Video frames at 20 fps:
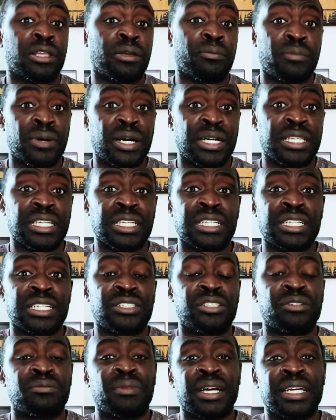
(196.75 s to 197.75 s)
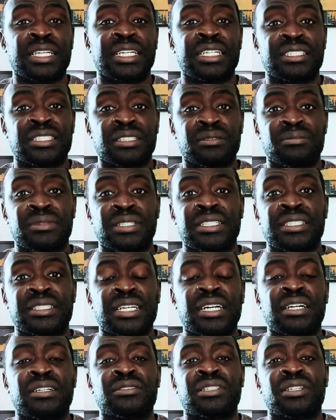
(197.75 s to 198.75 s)
money because you might get some
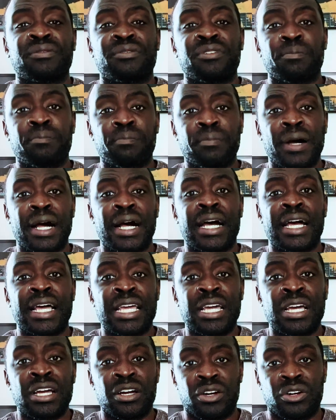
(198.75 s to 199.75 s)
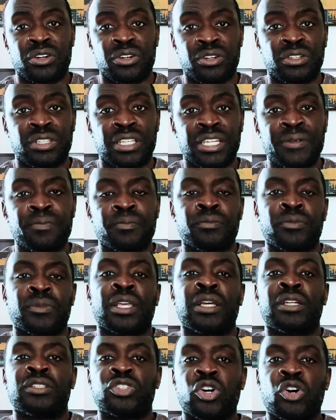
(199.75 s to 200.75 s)
discounts if you buy early.
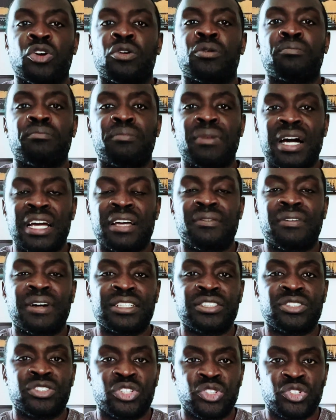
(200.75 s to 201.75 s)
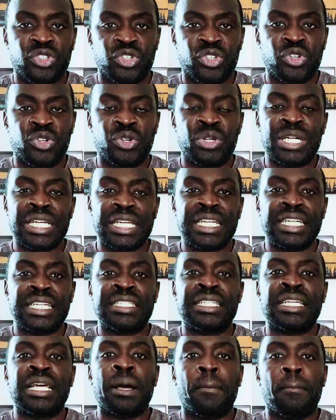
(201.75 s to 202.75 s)
So my advice to you is
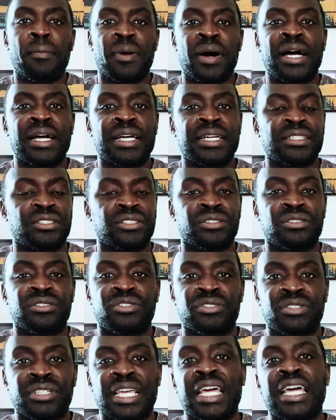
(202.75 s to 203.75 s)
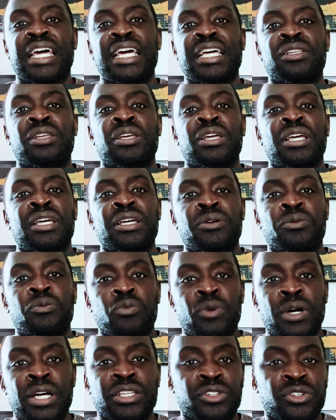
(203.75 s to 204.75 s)
buy as soon as you can
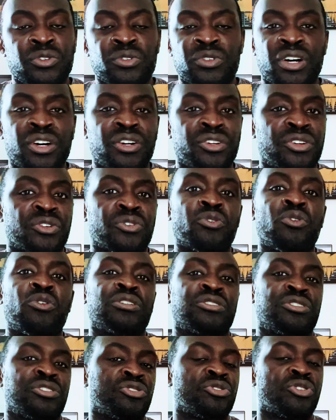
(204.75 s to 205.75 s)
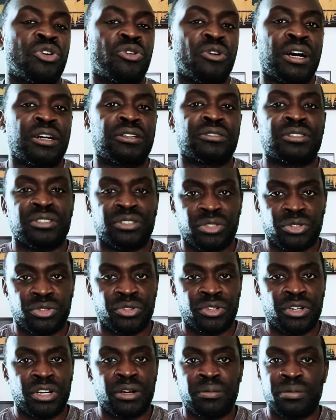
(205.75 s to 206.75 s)
when you know you're going to go out to
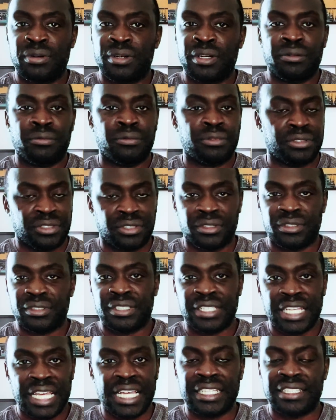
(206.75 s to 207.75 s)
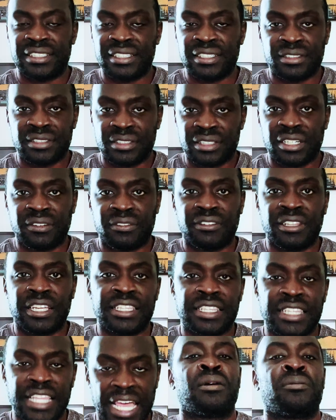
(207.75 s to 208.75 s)
Europe with certain dates and stuff
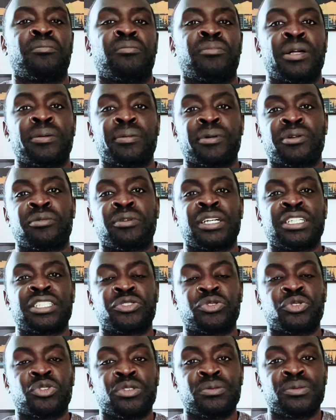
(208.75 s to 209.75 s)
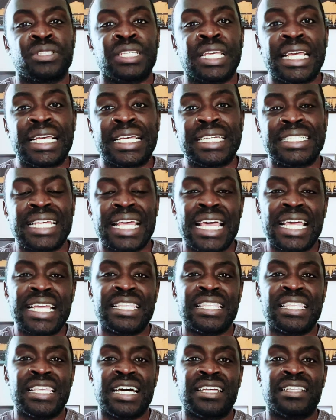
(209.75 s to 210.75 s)
like that. Public restrooms is
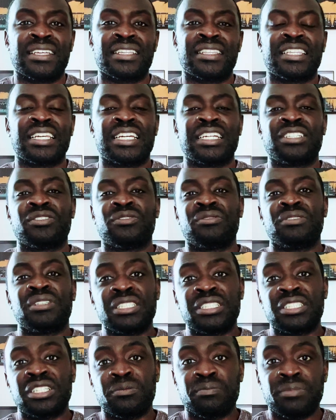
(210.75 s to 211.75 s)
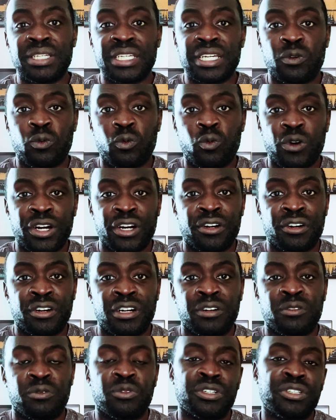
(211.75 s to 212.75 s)
another thing you need to be aware
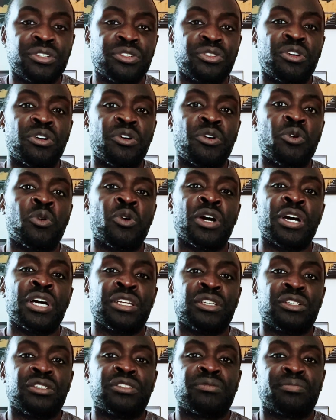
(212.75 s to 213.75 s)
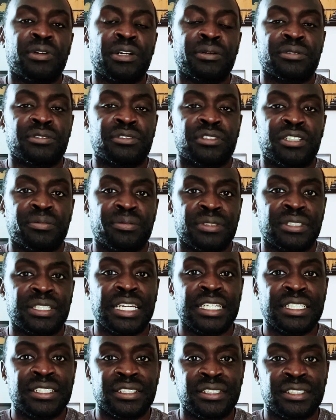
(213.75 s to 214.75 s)
of when you go use public
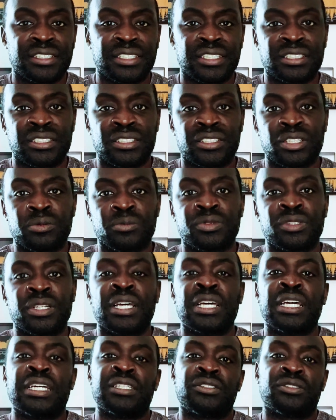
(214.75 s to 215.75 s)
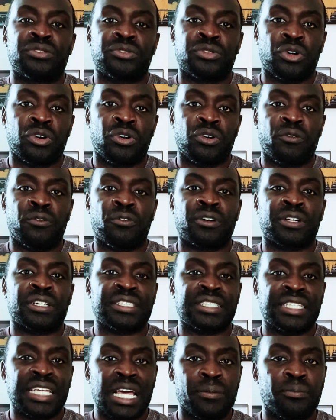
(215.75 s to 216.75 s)
transportation systems. So for
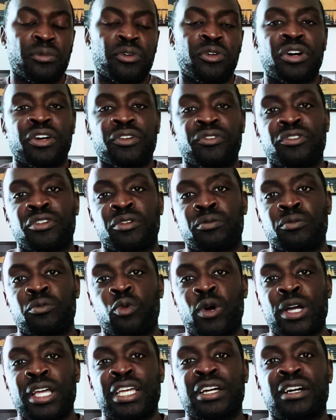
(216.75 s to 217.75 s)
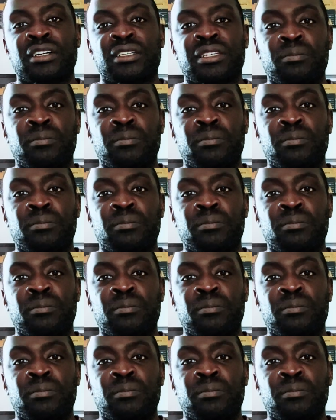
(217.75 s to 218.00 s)
example, if you're waiting on a